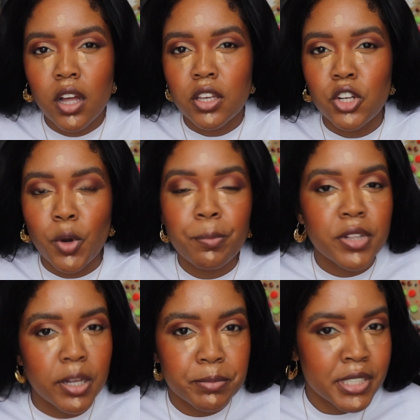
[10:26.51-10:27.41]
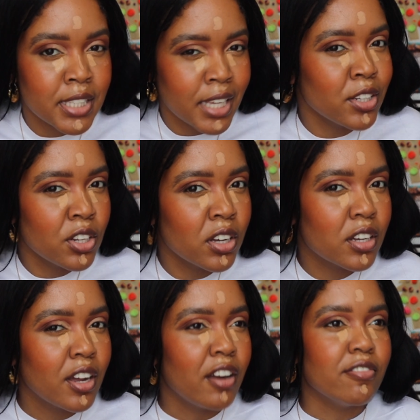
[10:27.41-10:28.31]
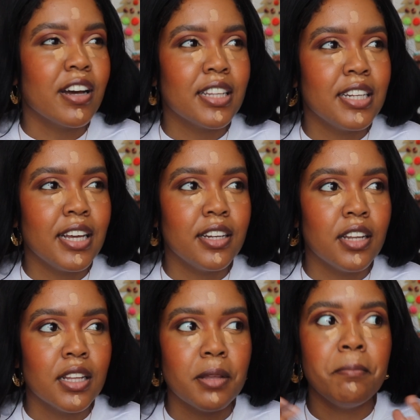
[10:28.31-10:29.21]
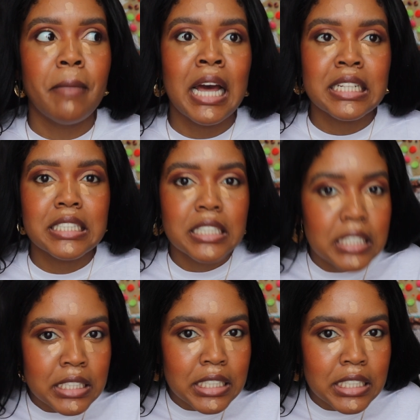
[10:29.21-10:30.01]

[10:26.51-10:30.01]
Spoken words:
you know, plump skin look rather than the matte